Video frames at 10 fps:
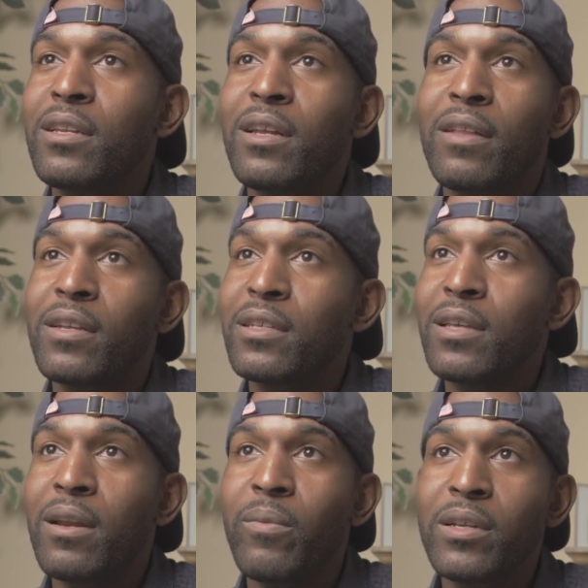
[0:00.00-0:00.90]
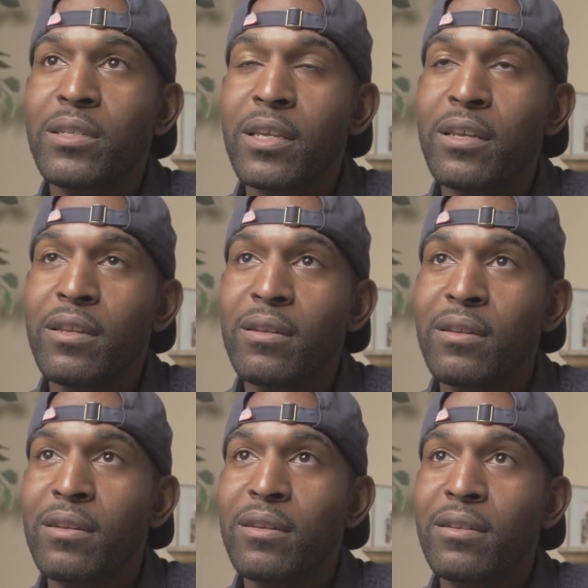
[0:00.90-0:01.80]
I think it's not a winning ticket.
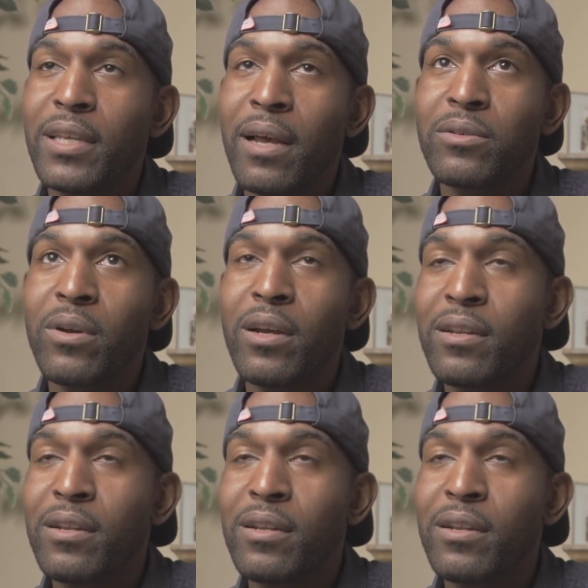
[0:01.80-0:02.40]
Sounds great.